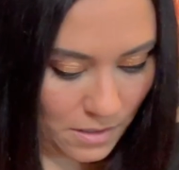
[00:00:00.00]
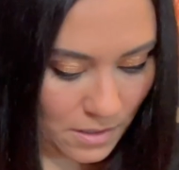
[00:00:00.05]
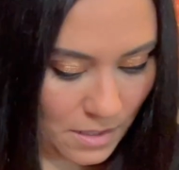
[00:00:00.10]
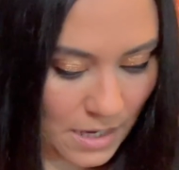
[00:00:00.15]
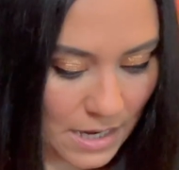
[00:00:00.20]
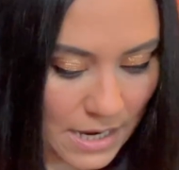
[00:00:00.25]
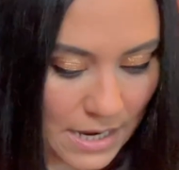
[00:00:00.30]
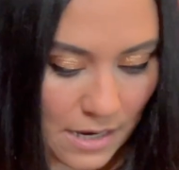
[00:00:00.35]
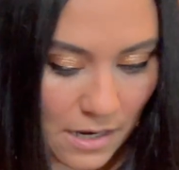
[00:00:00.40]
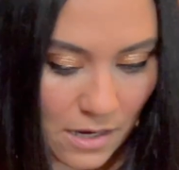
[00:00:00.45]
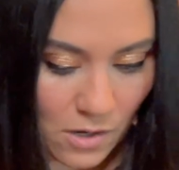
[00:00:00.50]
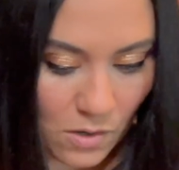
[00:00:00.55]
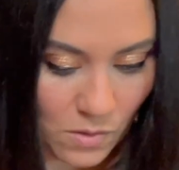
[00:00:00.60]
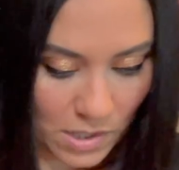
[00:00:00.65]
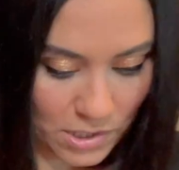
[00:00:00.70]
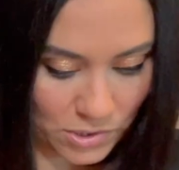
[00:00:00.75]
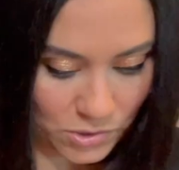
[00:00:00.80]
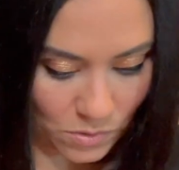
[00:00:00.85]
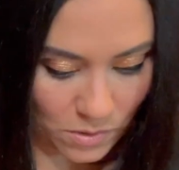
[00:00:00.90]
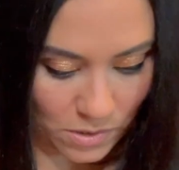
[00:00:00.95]
How
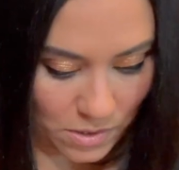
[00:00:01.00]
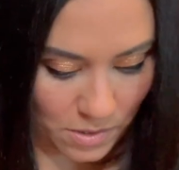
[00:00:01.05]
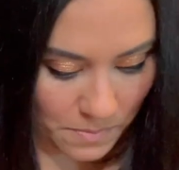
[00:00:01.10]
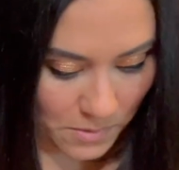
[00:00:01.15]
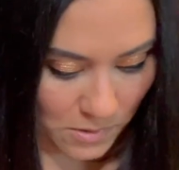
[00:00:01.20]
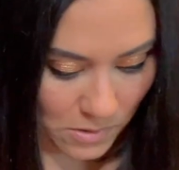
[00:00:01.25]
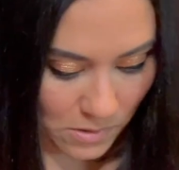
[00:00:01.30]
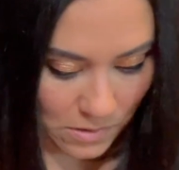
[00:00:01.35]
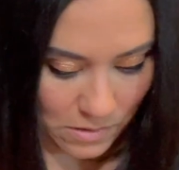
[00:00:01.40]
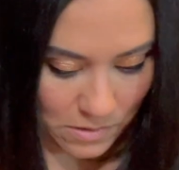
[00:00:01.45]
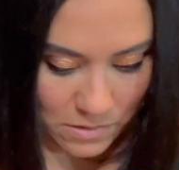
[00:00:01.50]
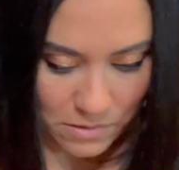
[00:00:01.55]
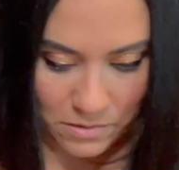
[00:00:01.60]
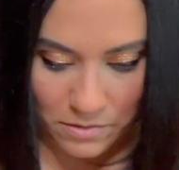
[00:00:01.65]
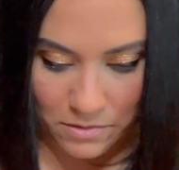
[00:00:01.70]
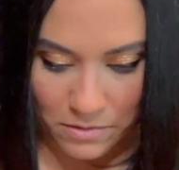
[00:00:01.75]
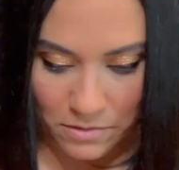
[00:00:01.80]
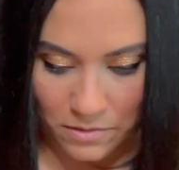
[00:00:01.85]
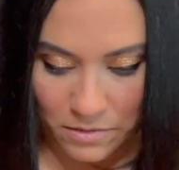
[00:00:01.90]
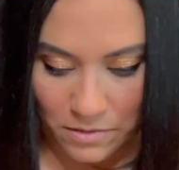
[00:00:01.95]
adorable.
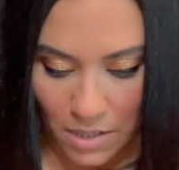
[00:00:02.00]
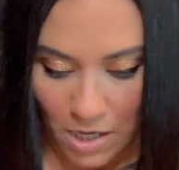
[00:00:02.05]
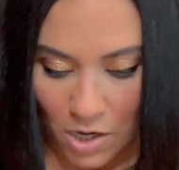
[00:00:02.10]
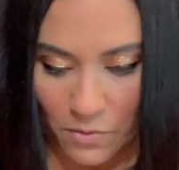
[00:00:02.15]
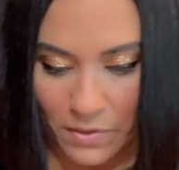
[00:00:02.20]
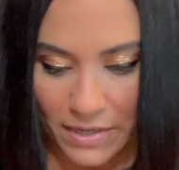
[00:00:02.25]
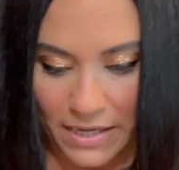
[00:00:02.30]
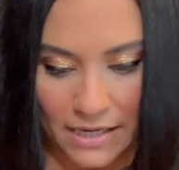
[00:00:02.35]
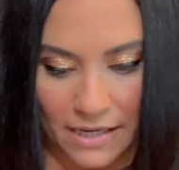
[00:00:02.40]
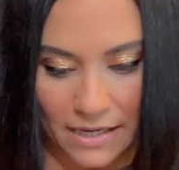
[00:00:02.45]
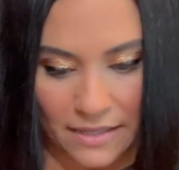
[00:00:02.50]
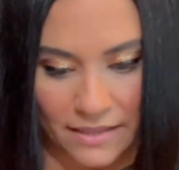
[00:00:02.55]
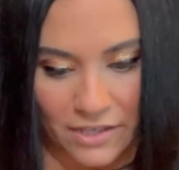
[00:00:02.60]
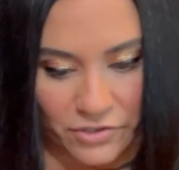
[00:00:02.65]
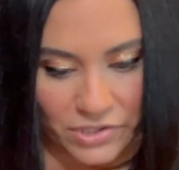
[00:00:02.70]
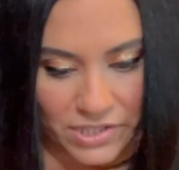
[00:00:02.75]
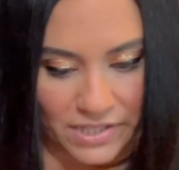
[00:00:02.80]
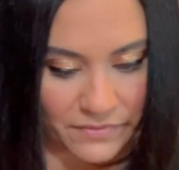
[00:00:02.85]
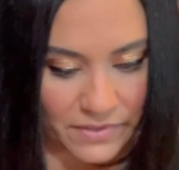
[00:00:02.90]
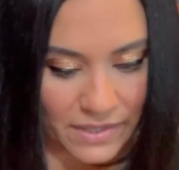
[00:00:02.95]
Oh, and it,
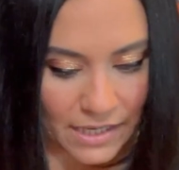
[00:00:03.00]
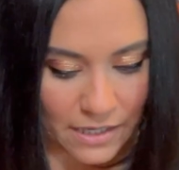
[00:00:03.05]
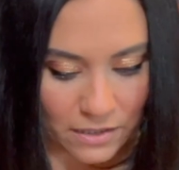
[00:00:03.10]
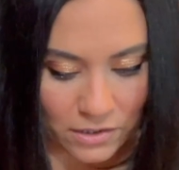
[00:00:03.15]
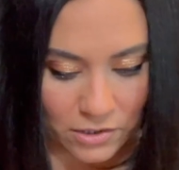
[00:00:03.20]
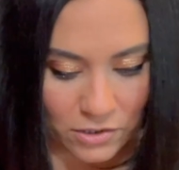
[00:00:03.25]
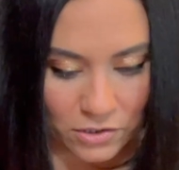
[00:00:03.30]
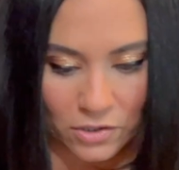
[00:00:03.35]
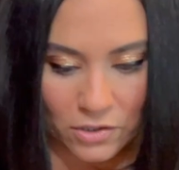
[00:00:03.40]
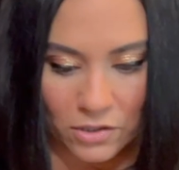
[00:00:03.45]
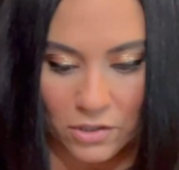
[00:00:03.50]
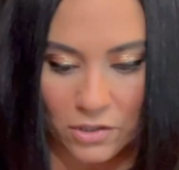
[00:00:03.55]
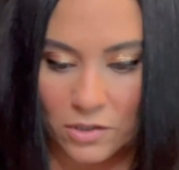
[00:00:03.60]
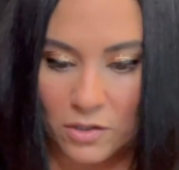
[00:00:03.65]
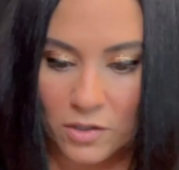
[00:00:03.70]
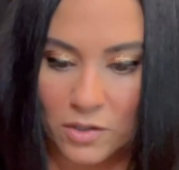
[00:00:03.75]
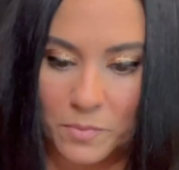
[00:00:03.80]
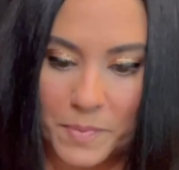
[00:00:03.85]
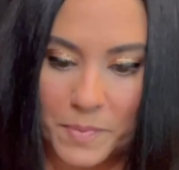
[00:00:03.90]
there's even like a little